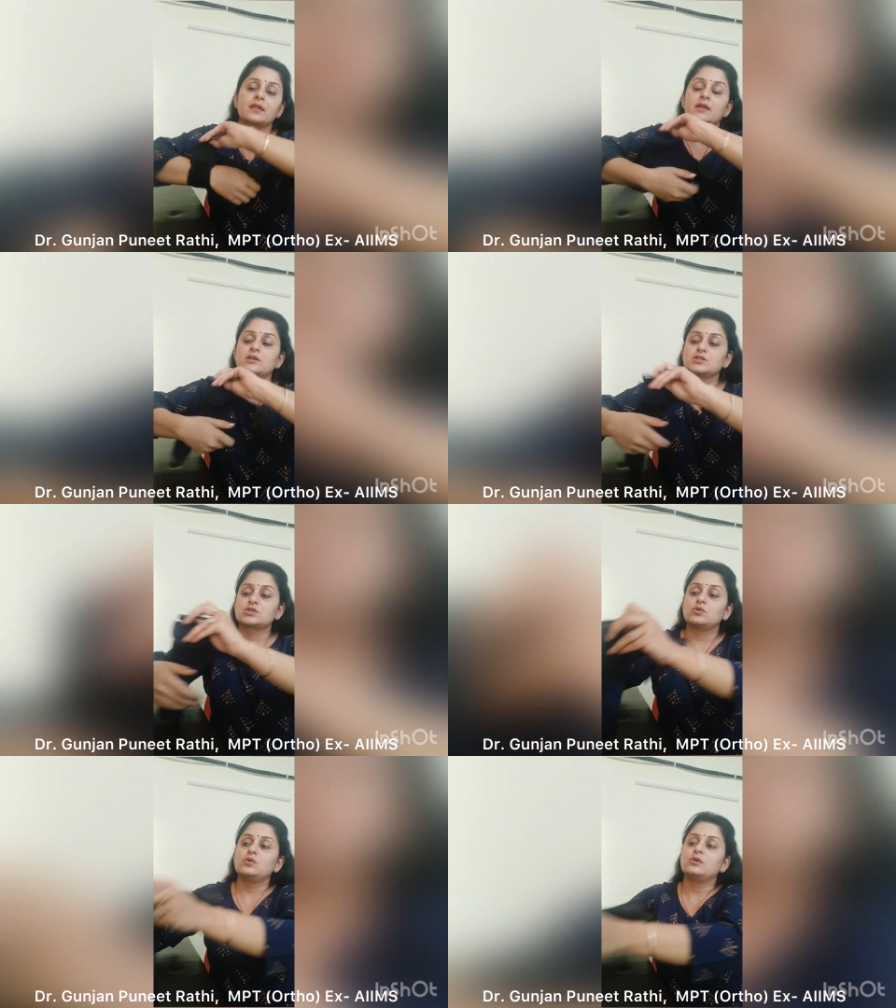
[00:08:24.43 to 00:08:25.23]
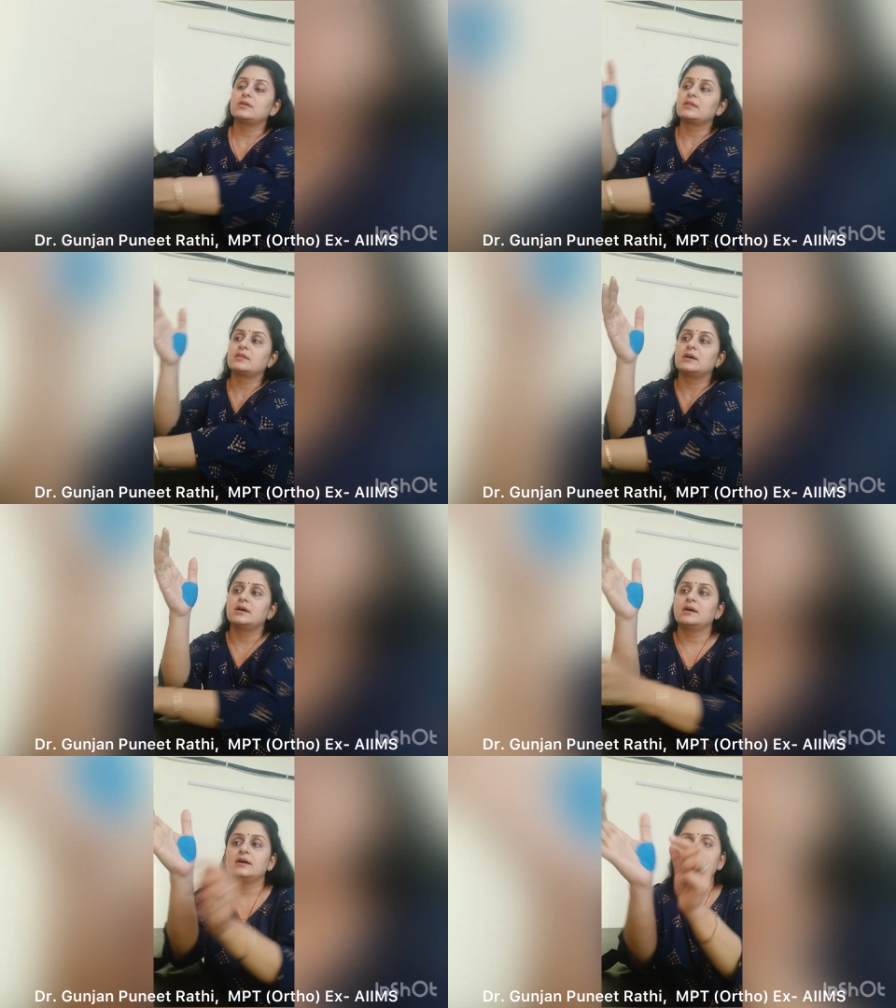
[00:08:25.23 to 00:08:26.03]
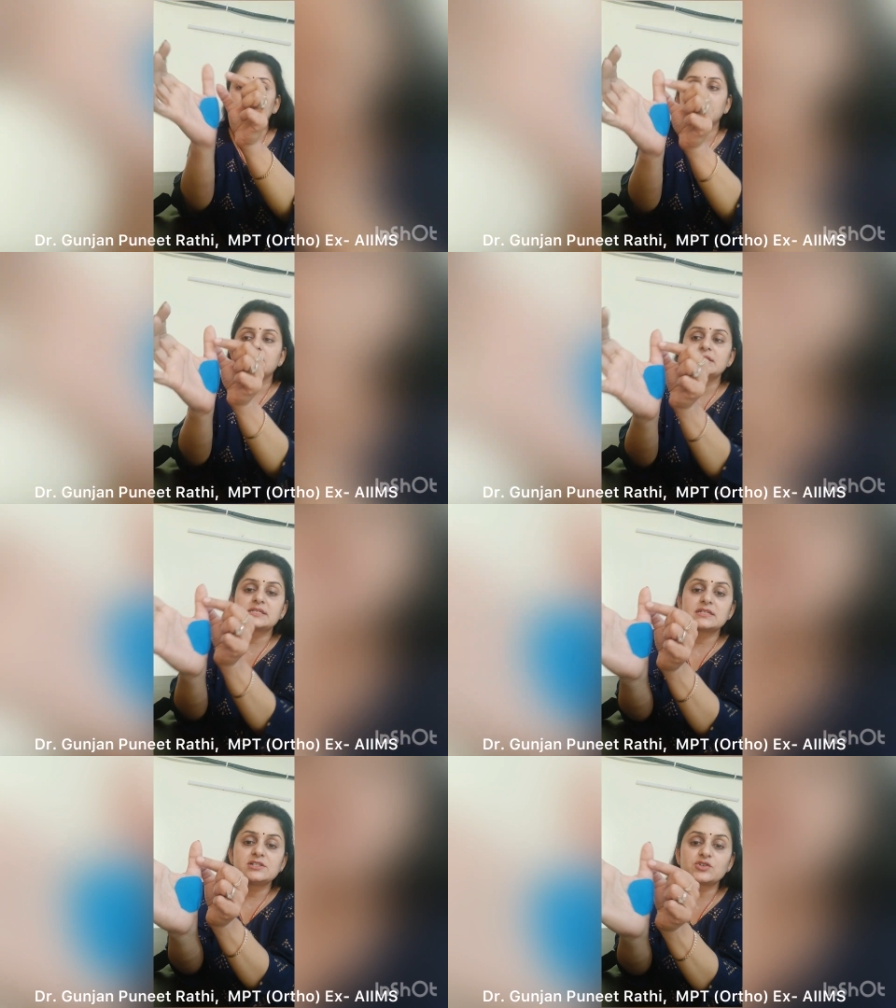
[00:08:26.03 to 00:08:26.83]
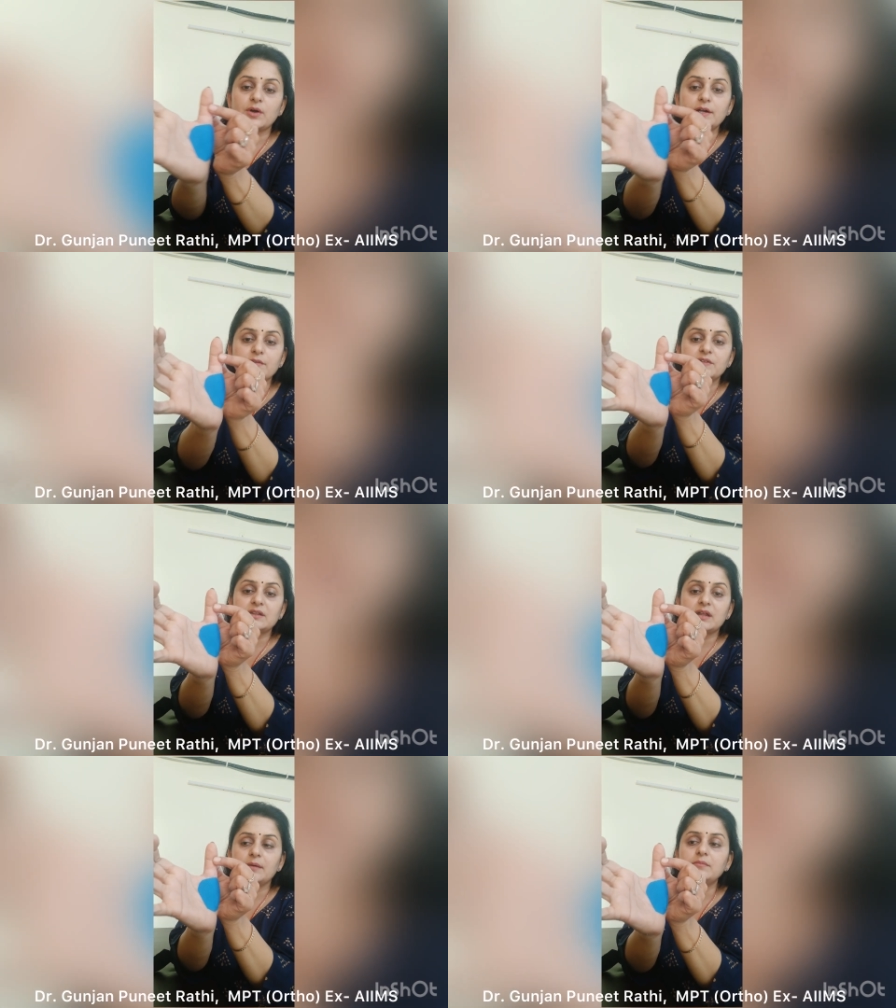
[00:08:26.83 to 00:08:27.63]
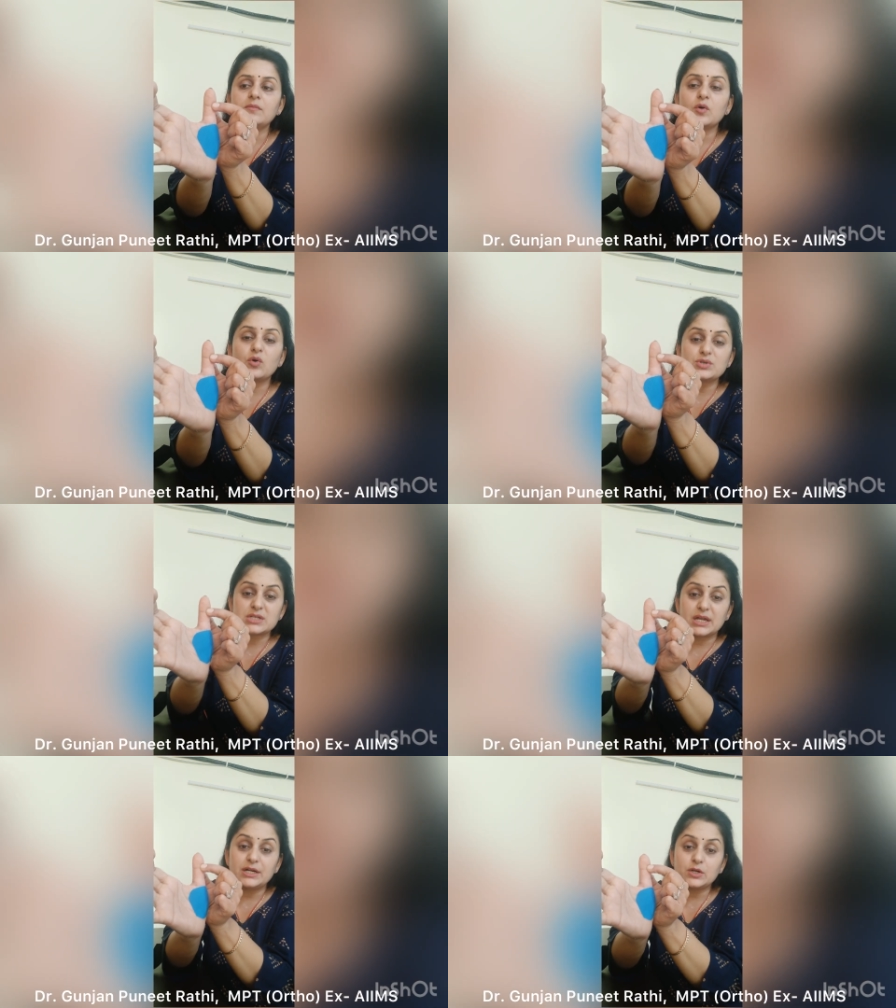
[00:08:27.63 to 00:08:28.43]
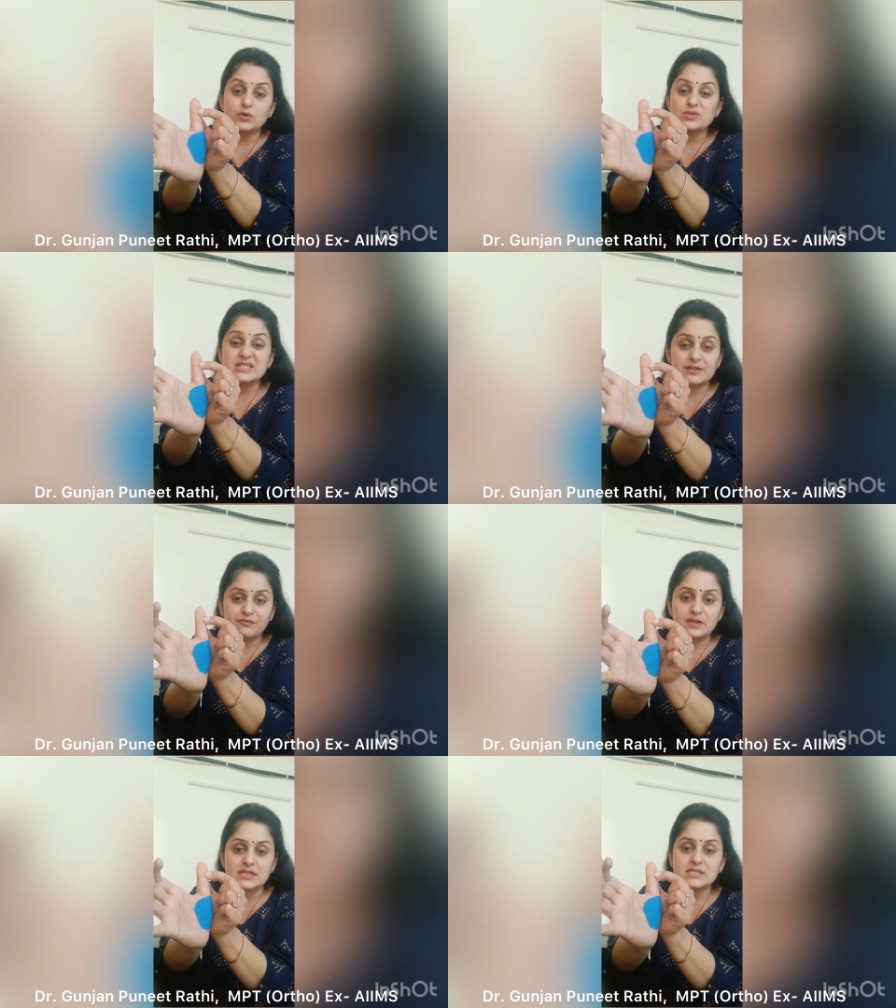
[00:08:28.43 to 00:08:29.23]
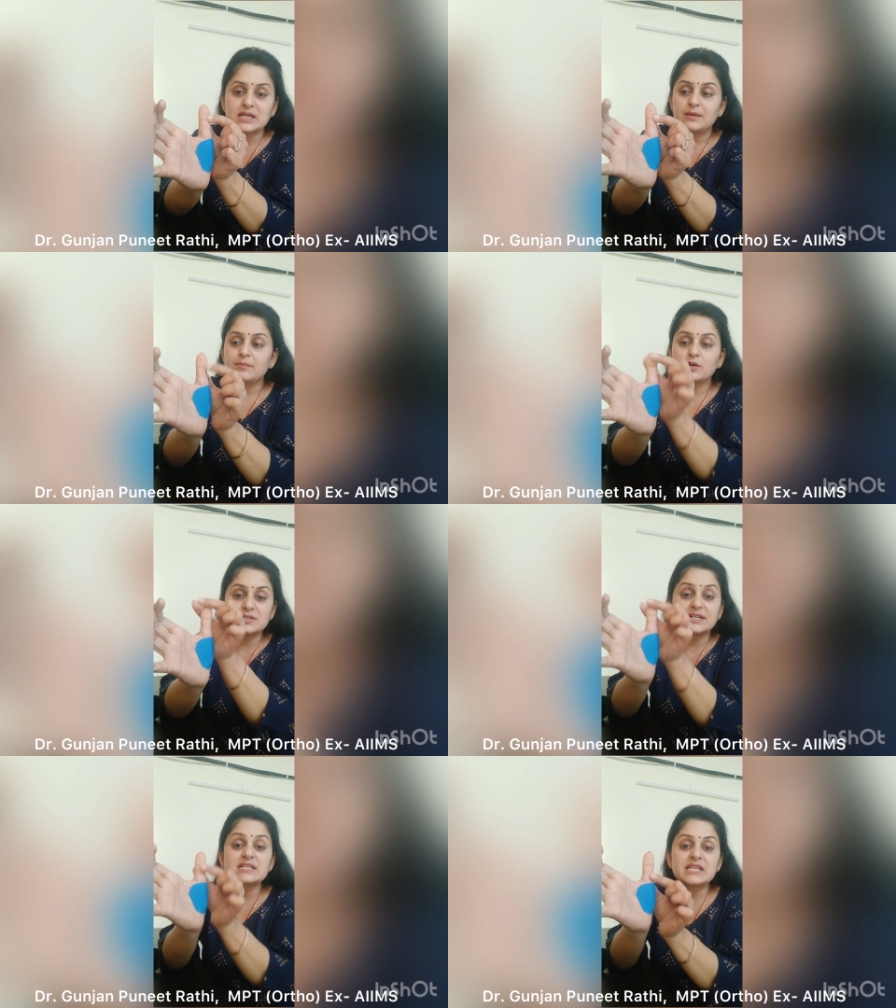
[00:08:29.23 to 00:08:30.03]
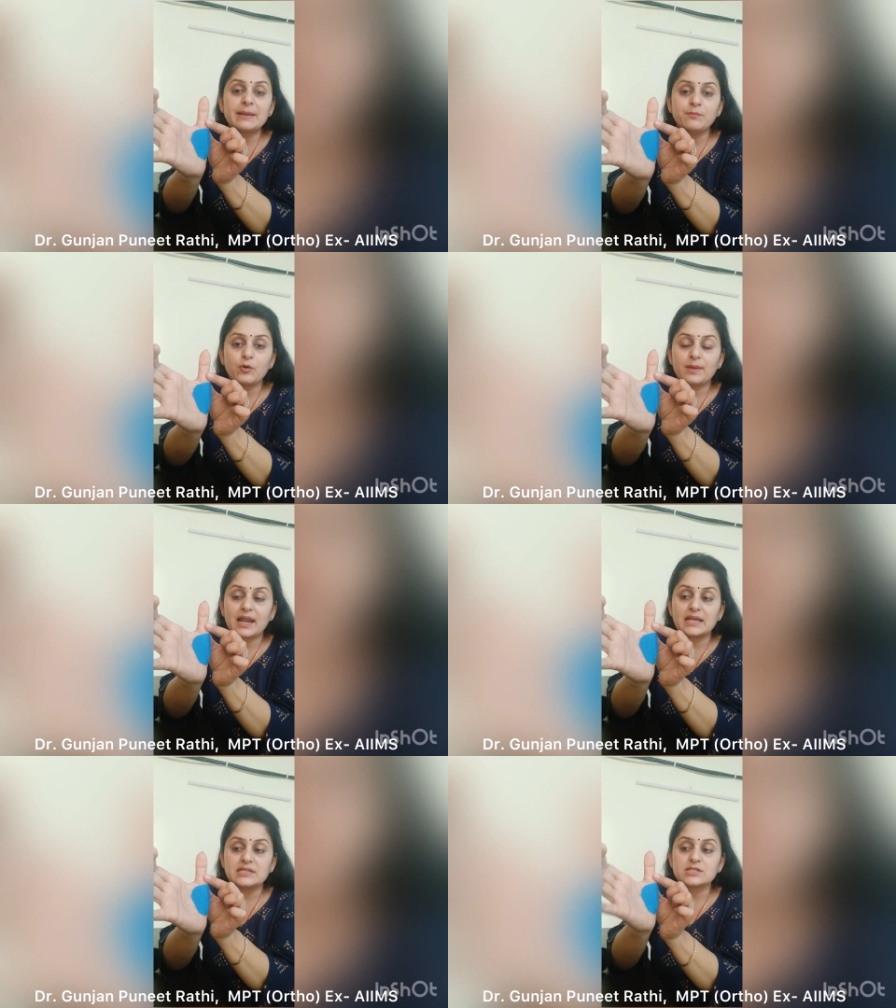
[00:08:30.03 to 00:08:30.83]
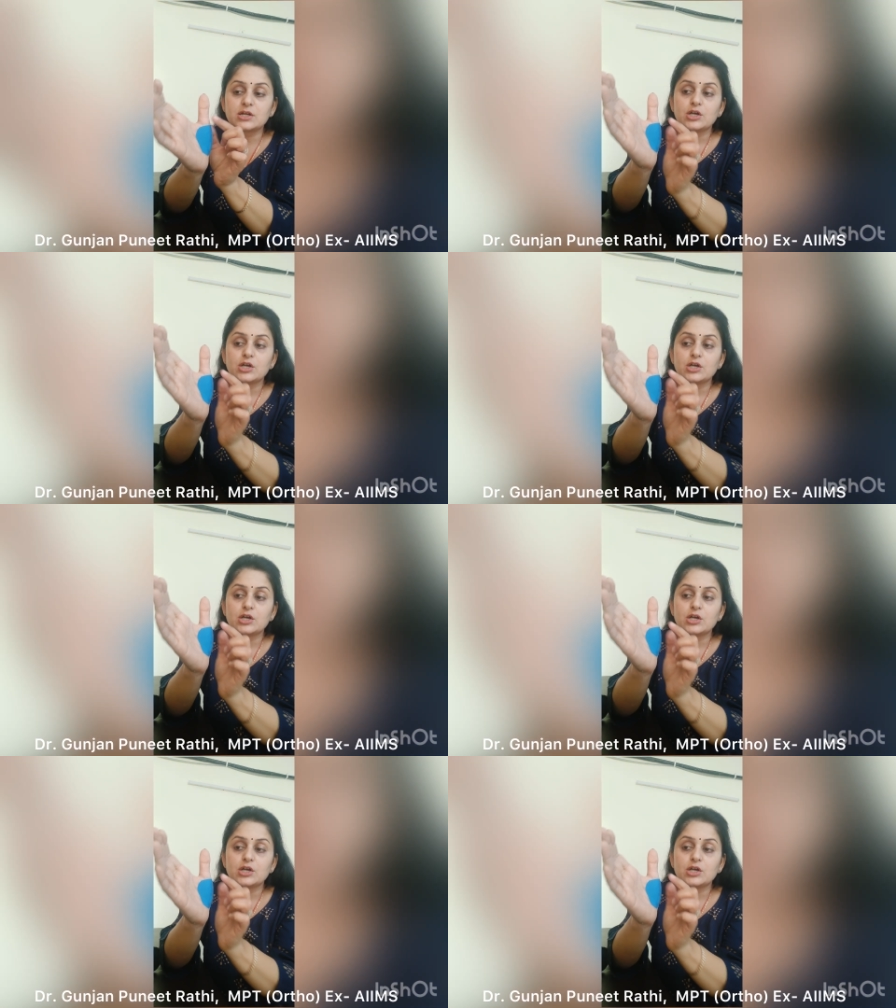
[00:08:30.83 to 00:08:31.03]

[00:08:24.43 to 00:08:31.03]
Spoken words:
so the distal joint of the thumb goes into stiffness because it is immobilized.